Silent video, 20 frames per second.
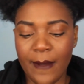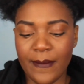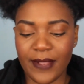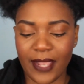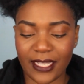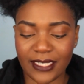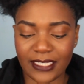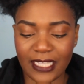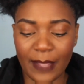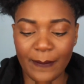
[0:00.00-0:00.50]

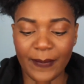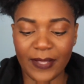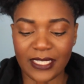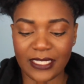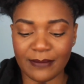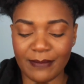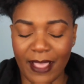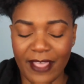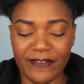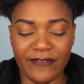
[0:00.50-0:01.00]
next up
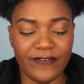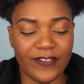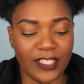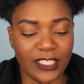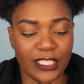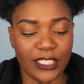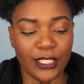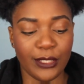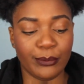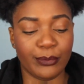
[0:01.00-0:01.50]
is my
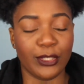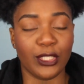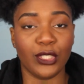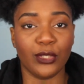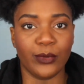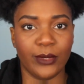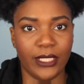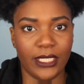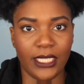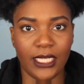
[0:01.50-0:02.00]
Fenty
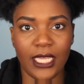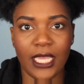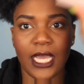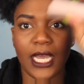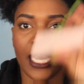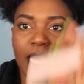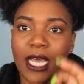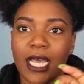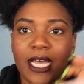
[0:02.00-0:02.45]
Beauty